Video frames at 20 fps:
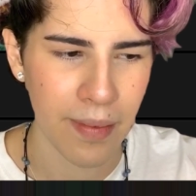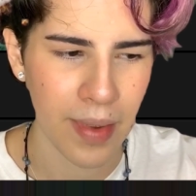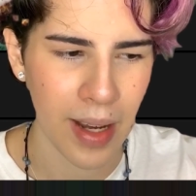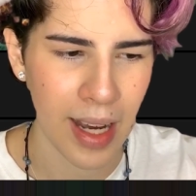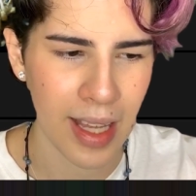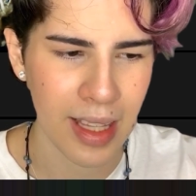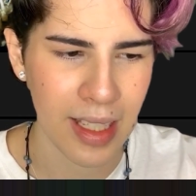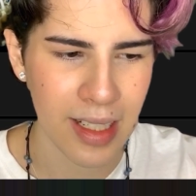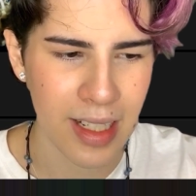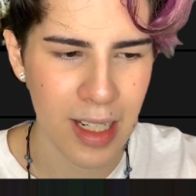
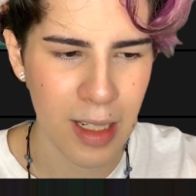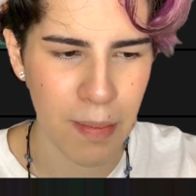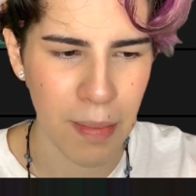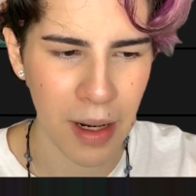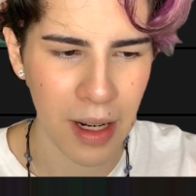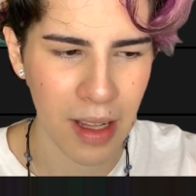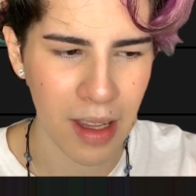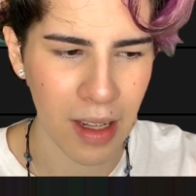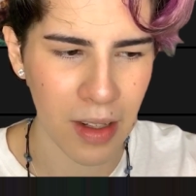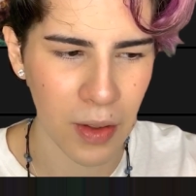I think she's
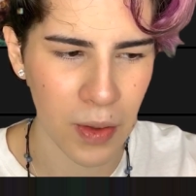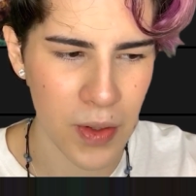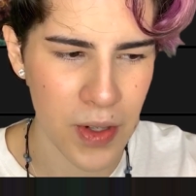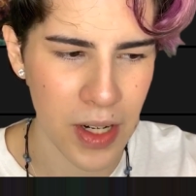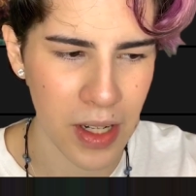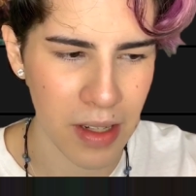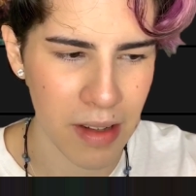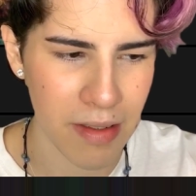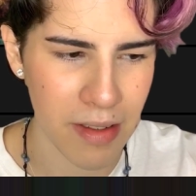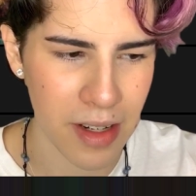better than no
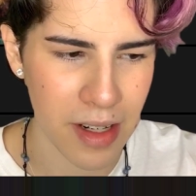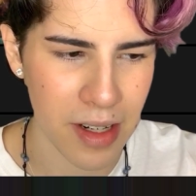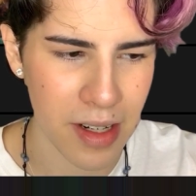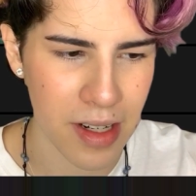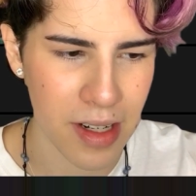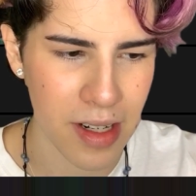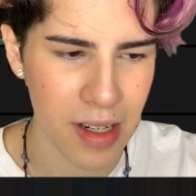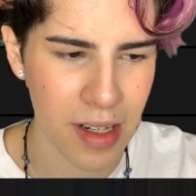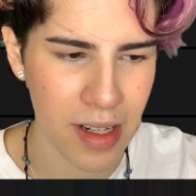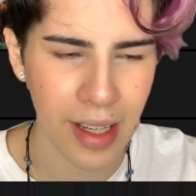
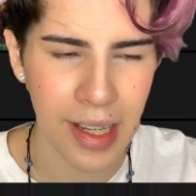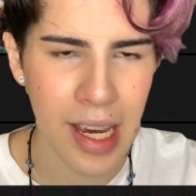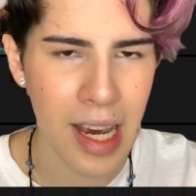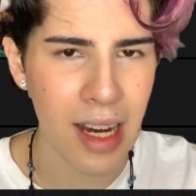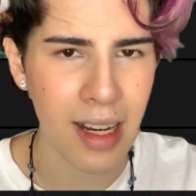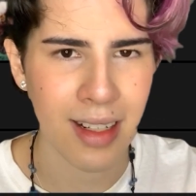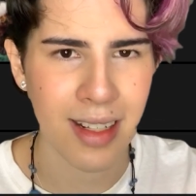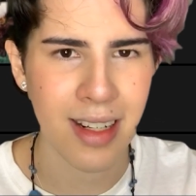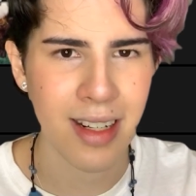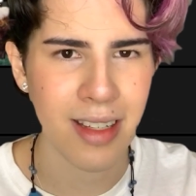jellyfish.
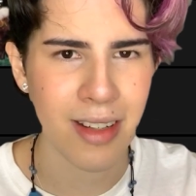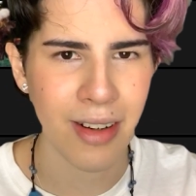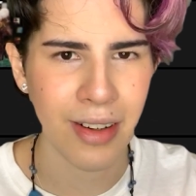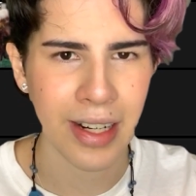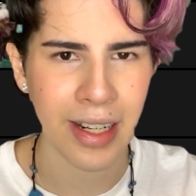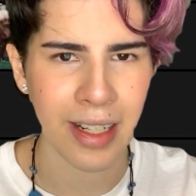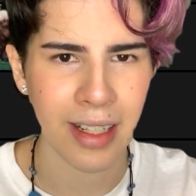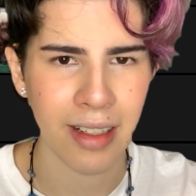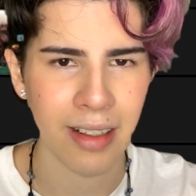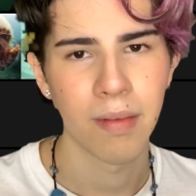Yeah, she's
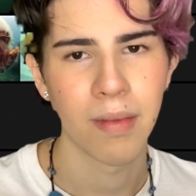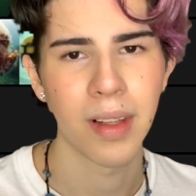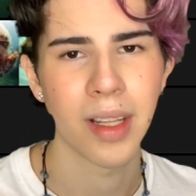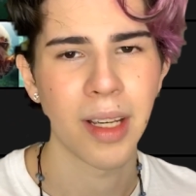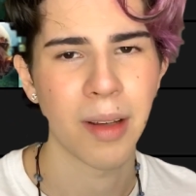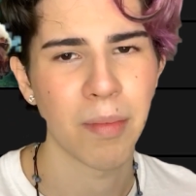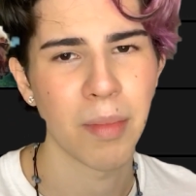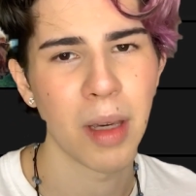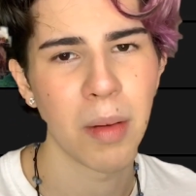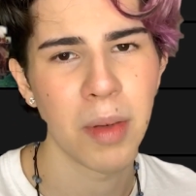great.
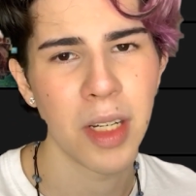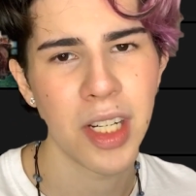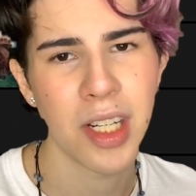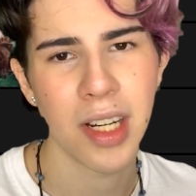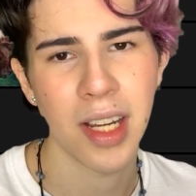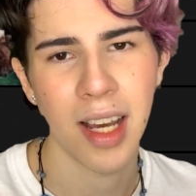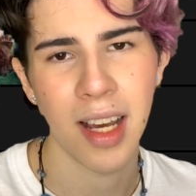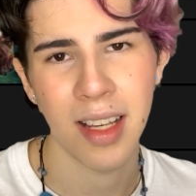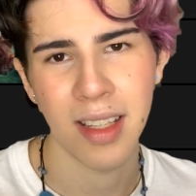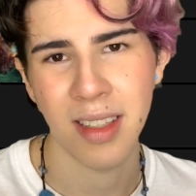Like, maybe
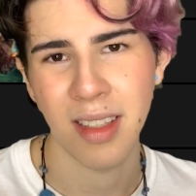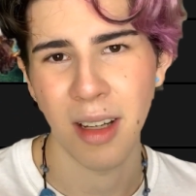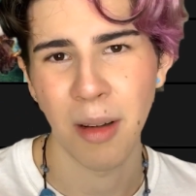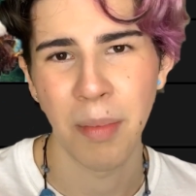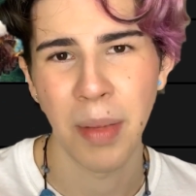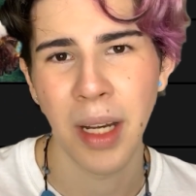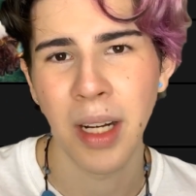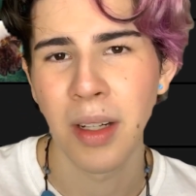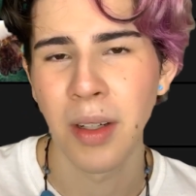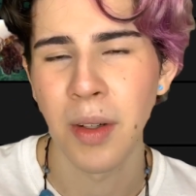she has a
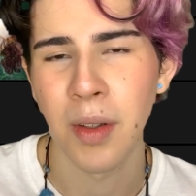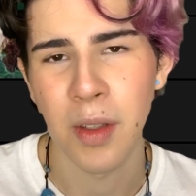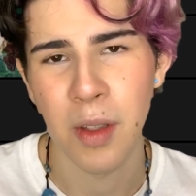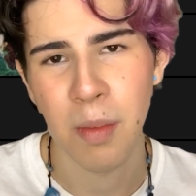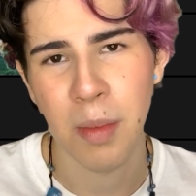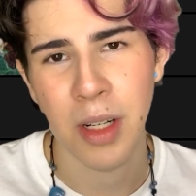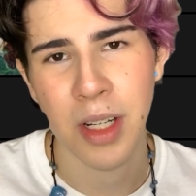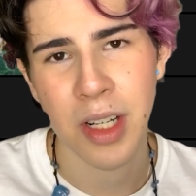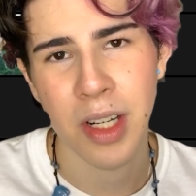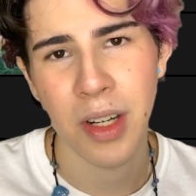big nose,
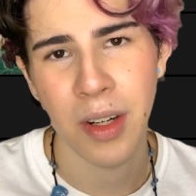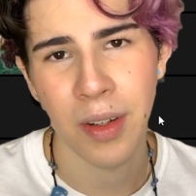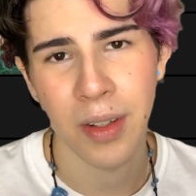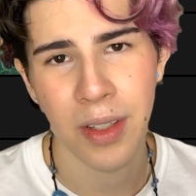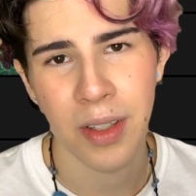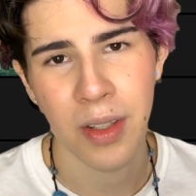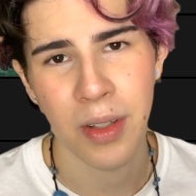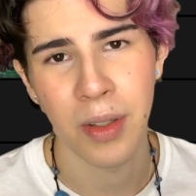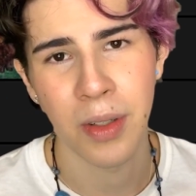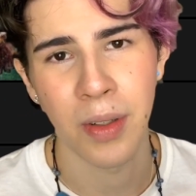but she
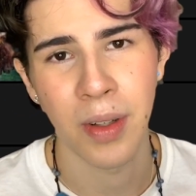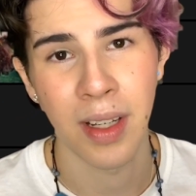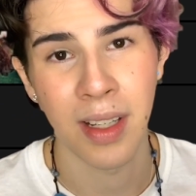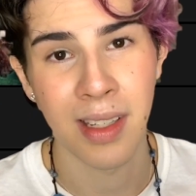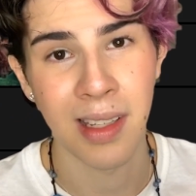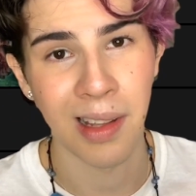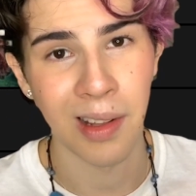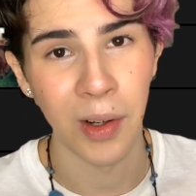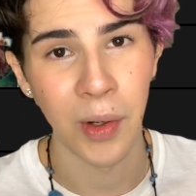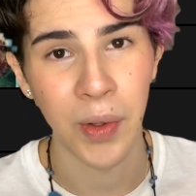also is
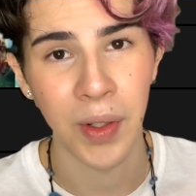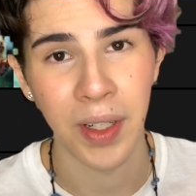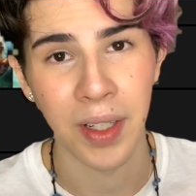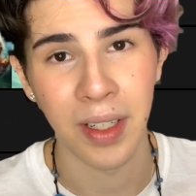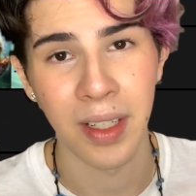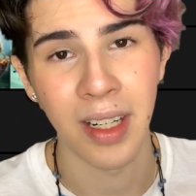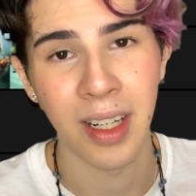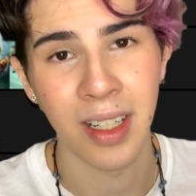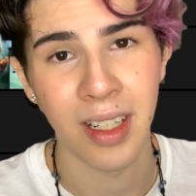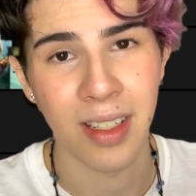
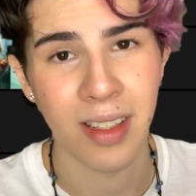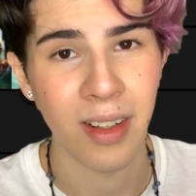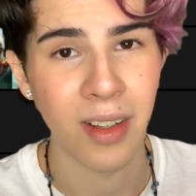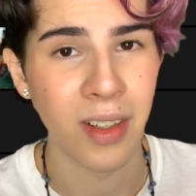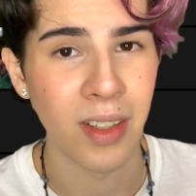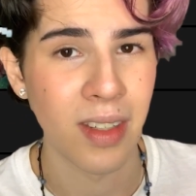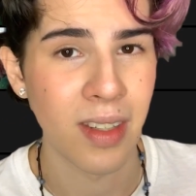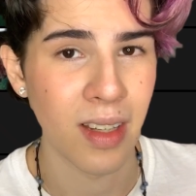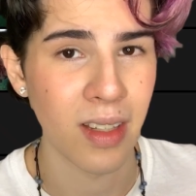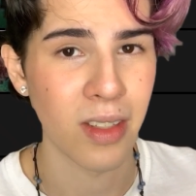loaded and has a
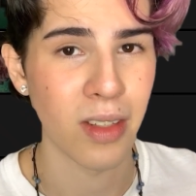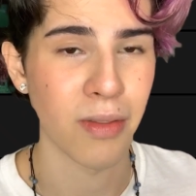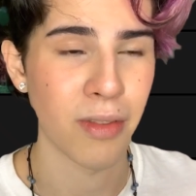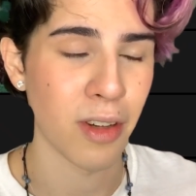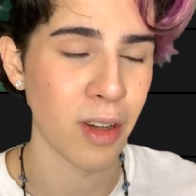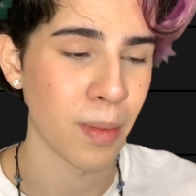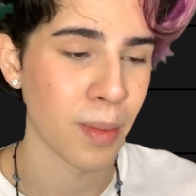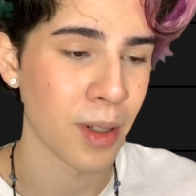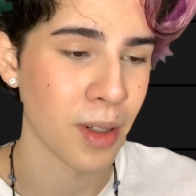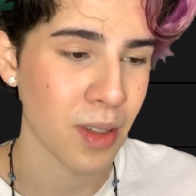good sense of
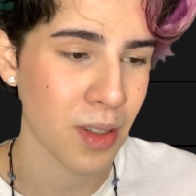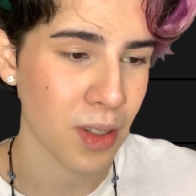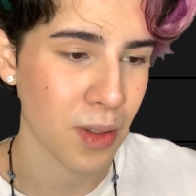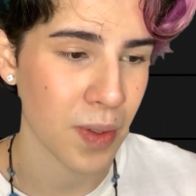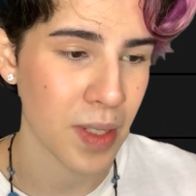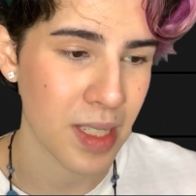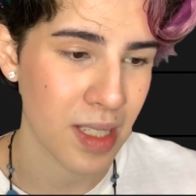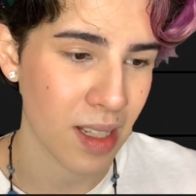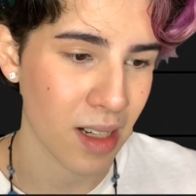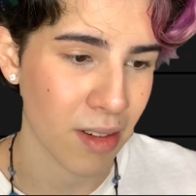humor. So
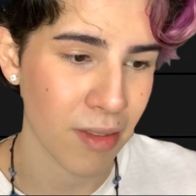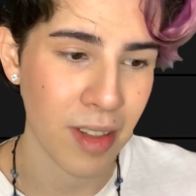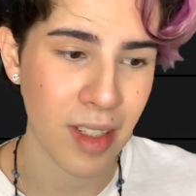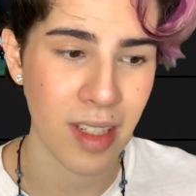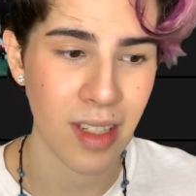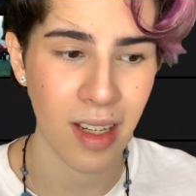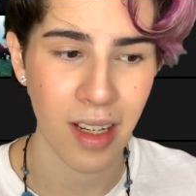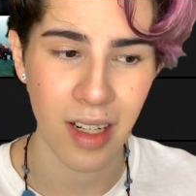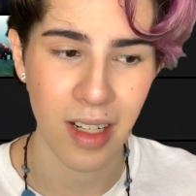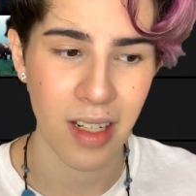instead of a
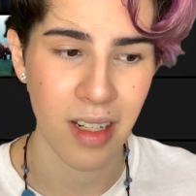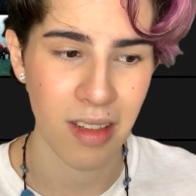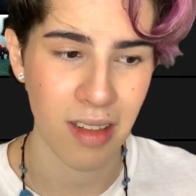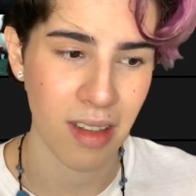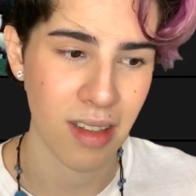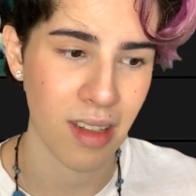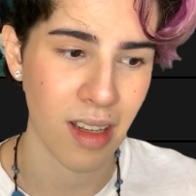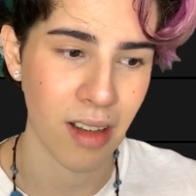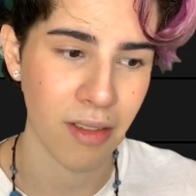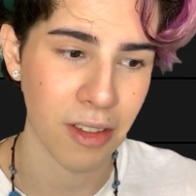6, she's a
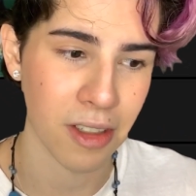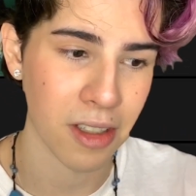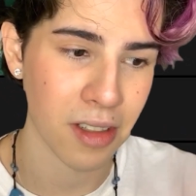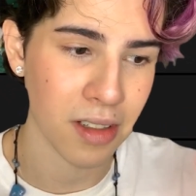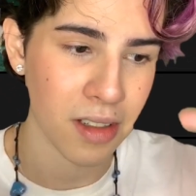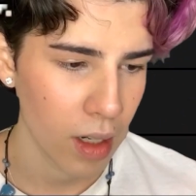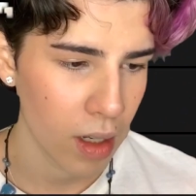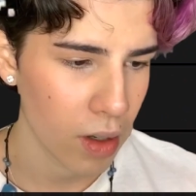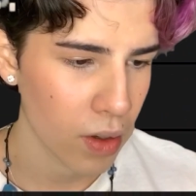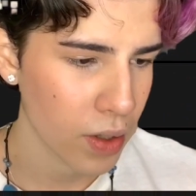7.
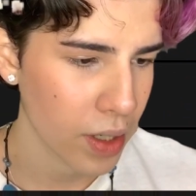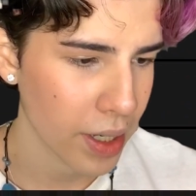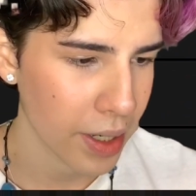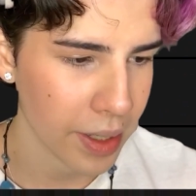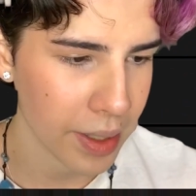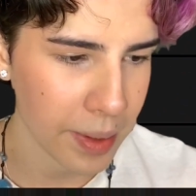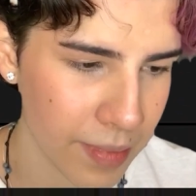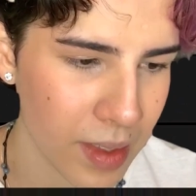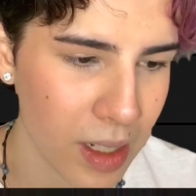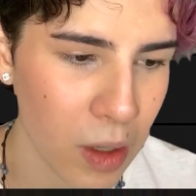
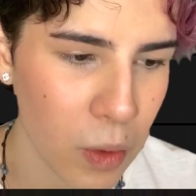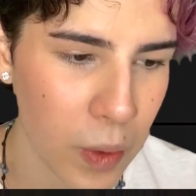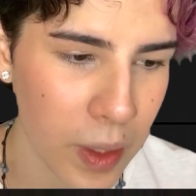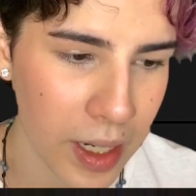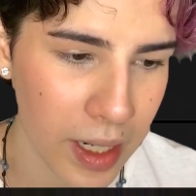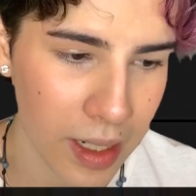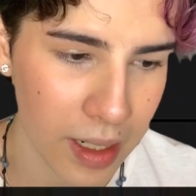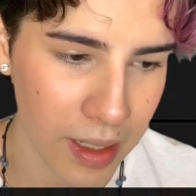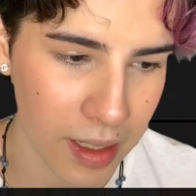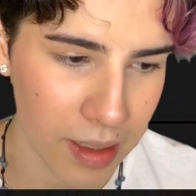Okay, now we're
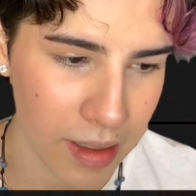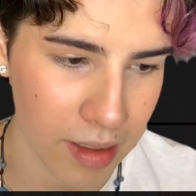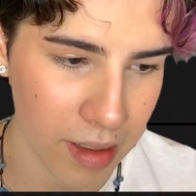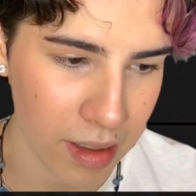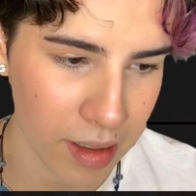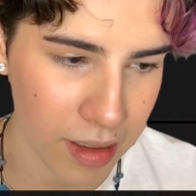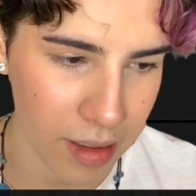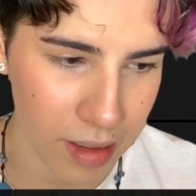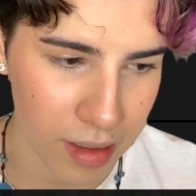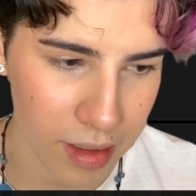getting
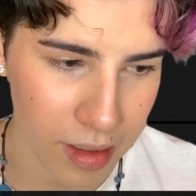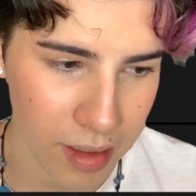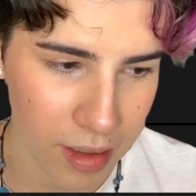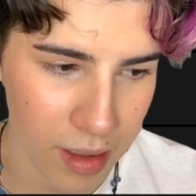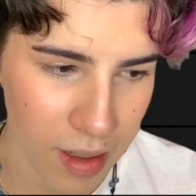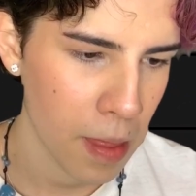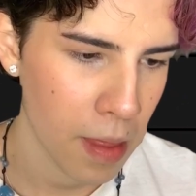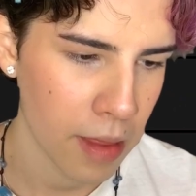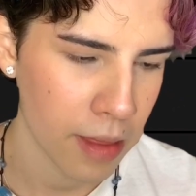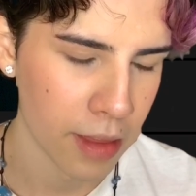intense.
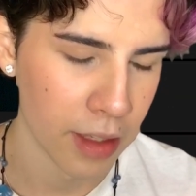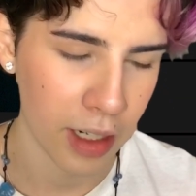The